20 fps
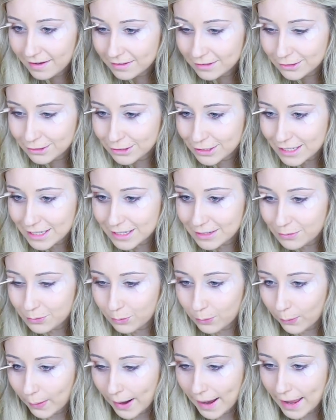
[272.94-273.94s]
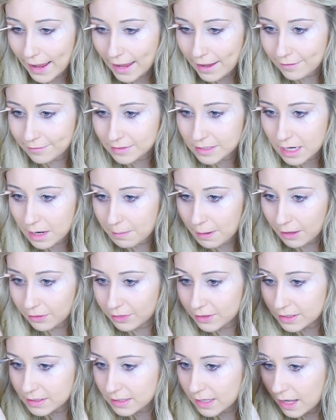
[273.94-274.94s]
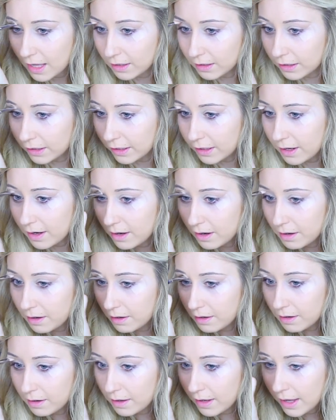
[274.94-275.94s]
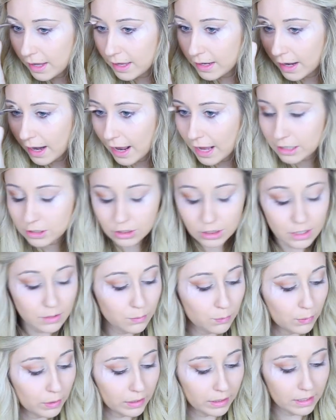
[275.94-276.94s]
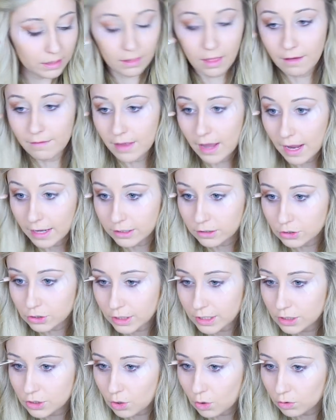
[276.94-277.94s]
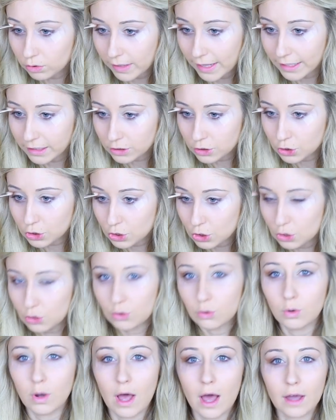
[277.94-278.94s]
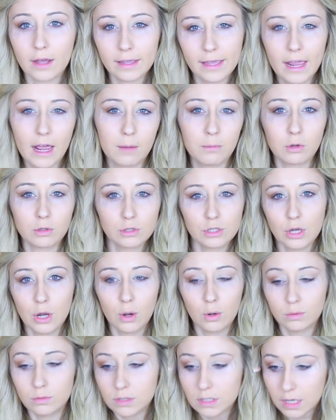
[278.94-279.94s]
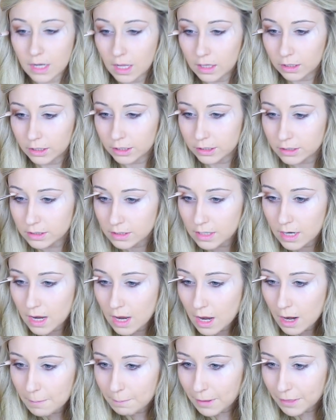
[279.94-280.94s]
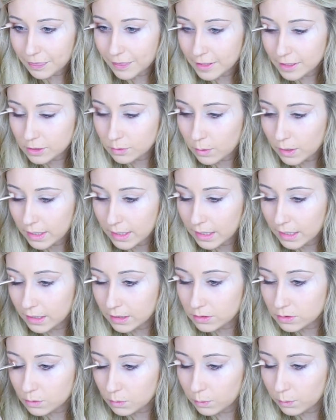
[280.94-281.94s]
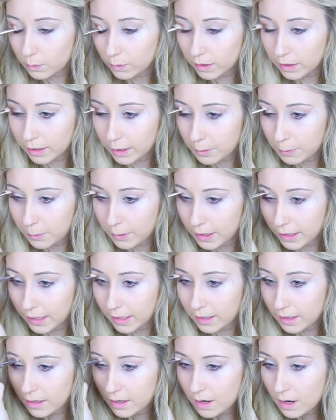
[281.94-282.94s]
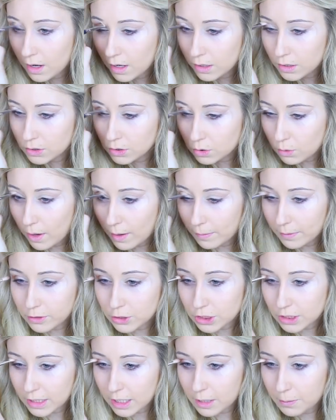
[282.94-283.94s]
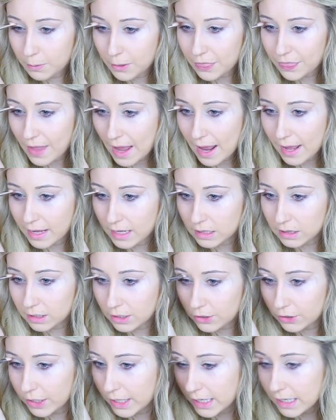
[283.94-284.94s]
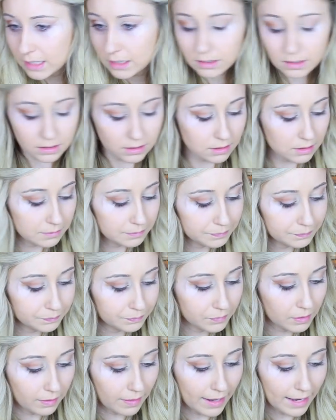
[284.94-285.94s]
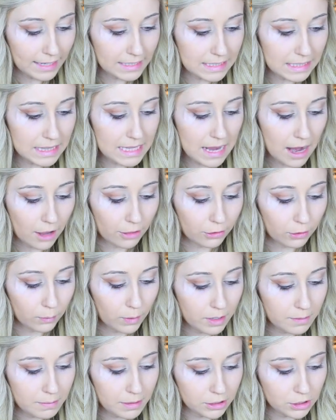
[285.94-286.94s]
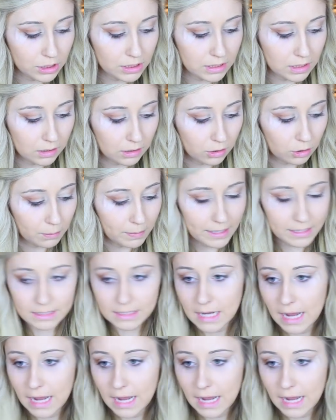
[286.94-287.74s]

She raved about this color, and I actually really love it. I usually don't like too camel toned colors, but this one is really pretty. So I'm just going to put that in the crease like I did the other one, but just a little bit